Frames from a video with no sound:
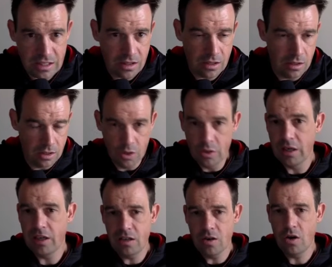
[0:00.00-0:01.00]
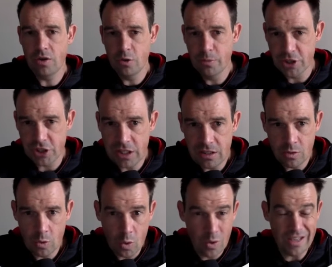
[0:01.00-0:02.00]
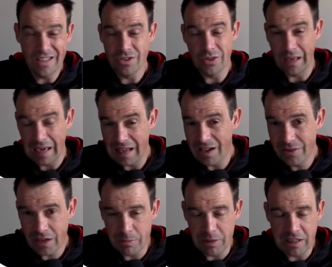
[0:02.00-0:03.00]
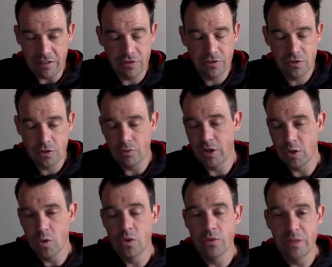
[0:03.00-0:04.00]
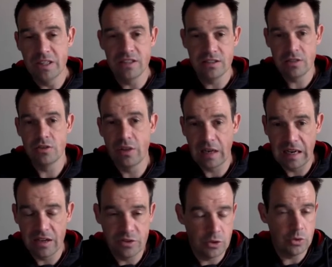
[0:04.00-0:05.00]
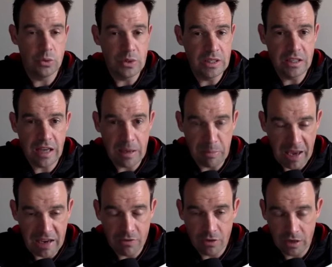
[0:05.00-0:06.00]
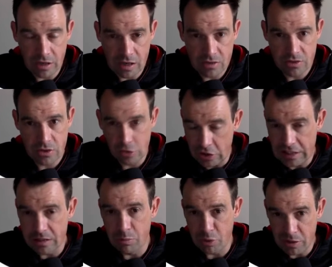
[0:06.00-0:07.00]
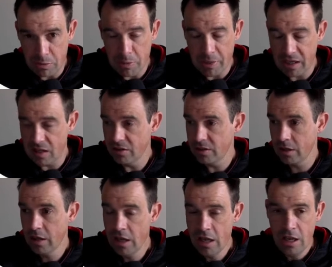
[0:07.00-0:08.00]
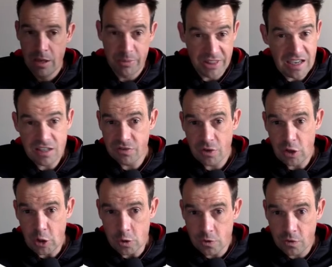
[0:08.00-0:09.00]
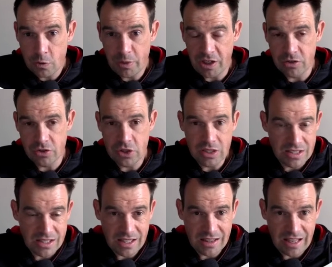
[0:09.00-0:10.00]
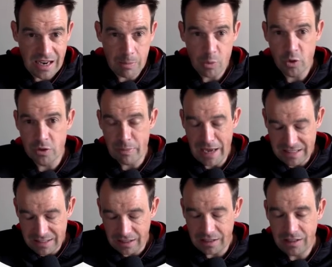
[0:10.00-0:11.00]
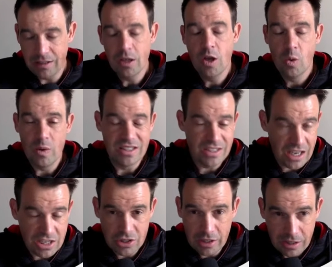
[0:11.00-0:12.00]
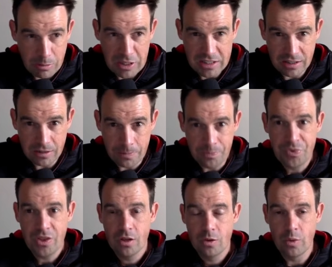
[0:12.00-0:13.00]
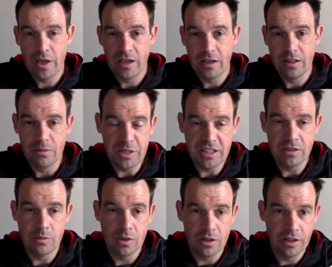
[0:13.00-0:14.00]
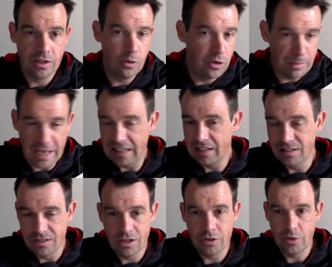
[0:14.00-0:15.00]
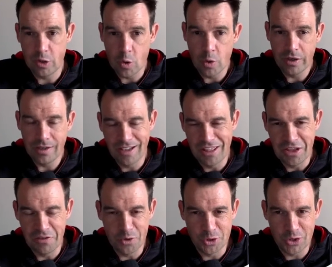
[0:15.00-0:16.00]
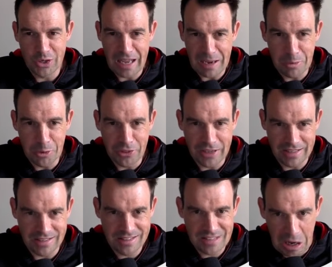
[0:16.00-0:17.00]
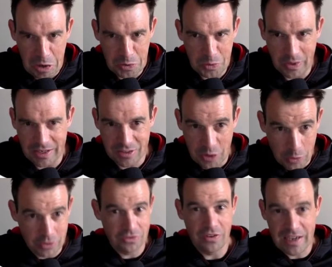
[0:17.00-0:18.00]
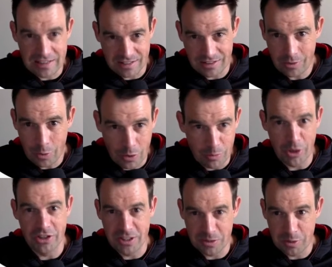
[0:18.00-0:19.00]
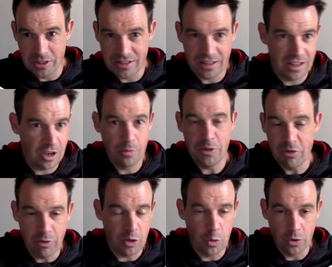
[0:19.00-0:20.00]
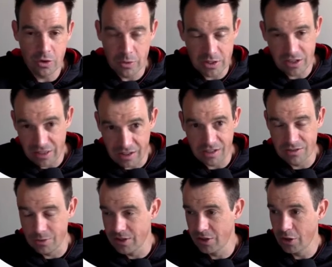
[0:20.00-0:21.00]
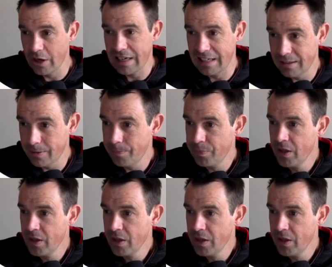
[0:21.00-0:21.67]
either locally on your machine or into the cloud. I believe to record meetings into the cloud, you do need a paid for account, so you need the premium account. But that is very useful because you can set that up automatically when scheduling a meeting, where the meeting will then automatically start recording. And they've also enabled that sound where it notifies all the participants that they are being recorded, which I think is always a good idea.